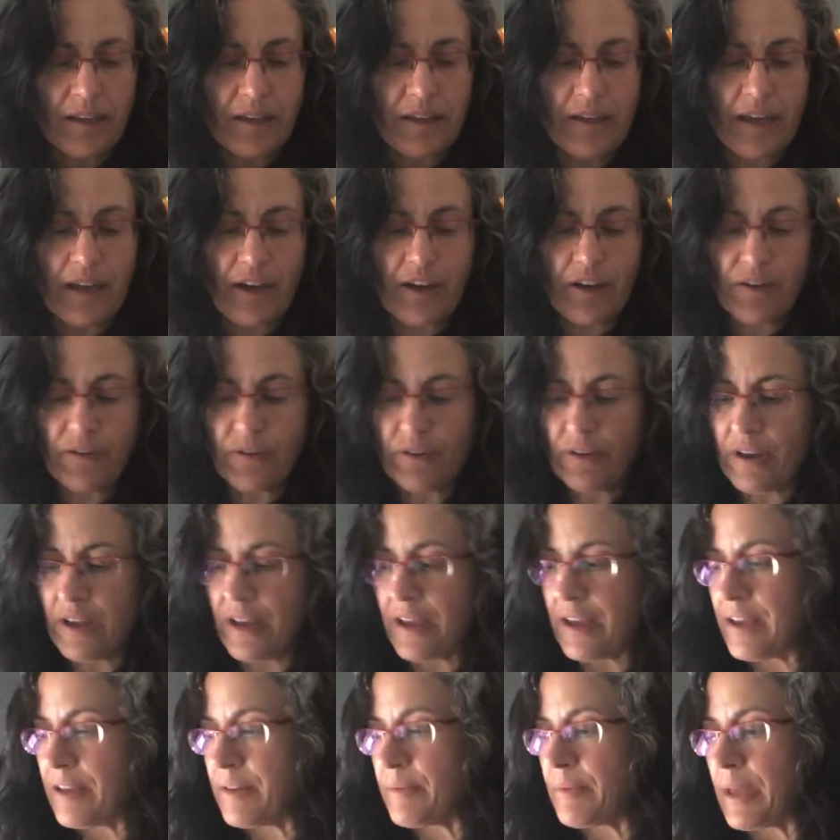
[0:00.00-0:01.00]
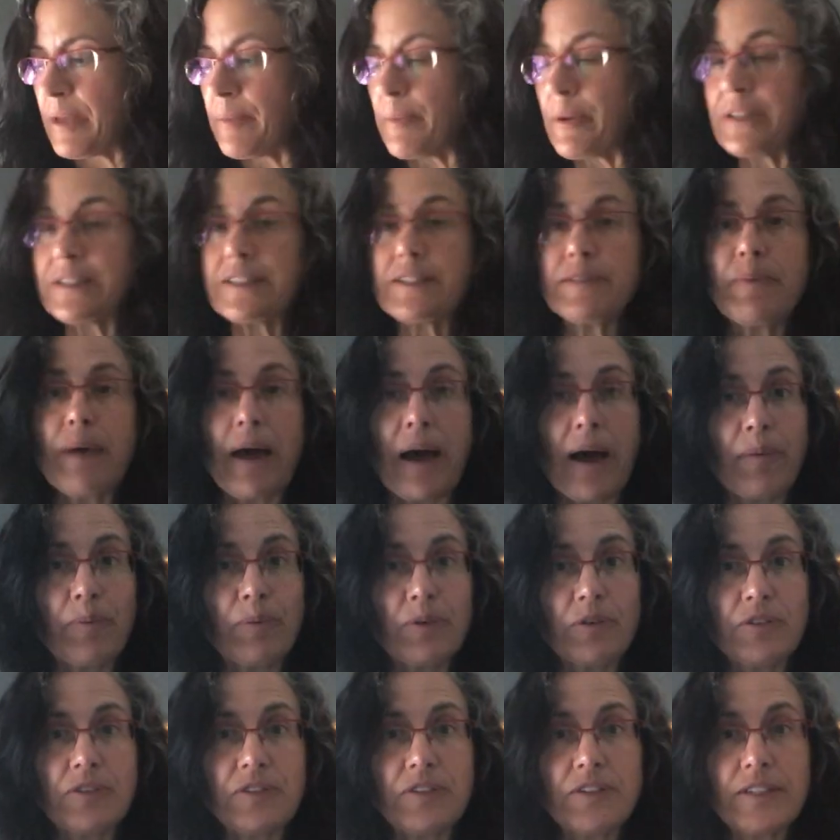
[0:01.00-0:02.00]
Now, I bought some
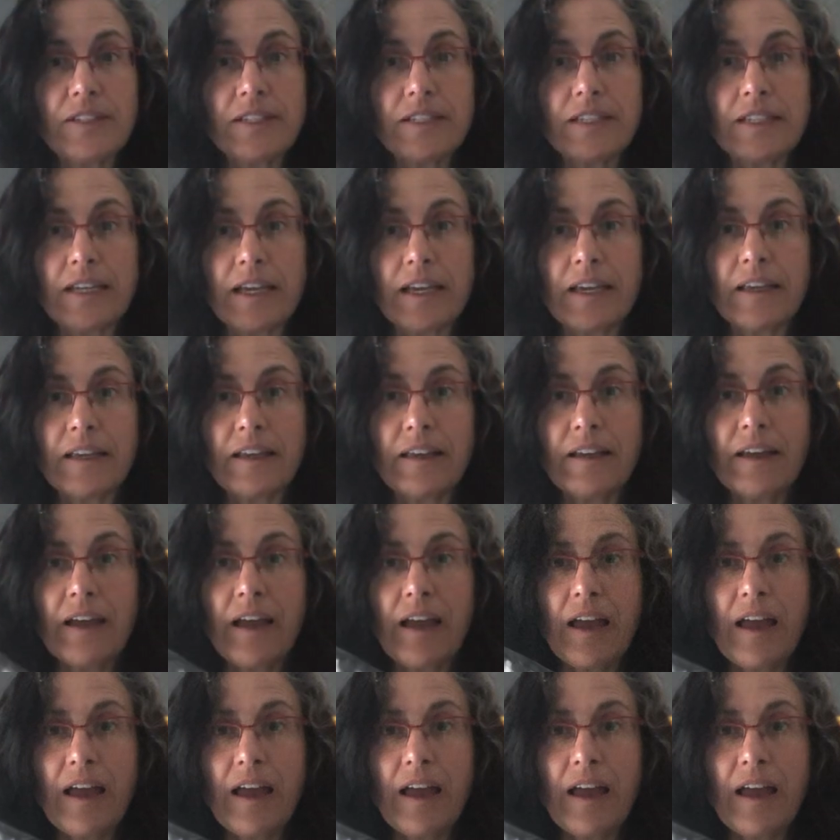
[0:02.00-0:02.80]
apples today